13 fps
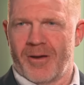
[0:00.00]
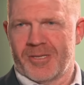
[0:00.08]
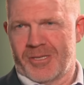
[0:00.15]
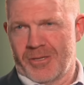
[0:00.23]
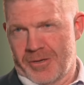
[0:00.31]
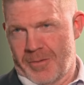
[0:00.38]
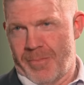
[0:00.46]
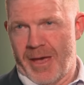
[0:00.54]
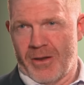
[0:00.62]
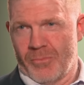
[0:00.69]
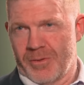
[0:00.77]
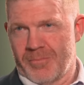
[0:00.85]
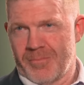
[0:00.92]
I sit on a
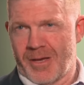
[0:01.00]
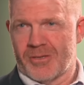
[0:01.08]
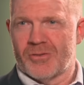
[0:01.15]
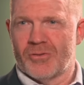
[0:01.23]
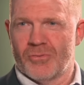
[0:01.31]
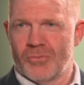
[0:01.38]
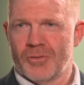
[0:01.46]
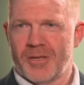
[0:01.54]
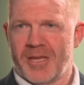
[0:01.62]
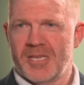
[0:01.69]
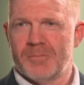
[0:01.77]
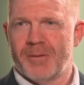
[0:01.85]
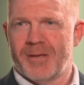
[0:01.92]
panel with Gus Gould, and he's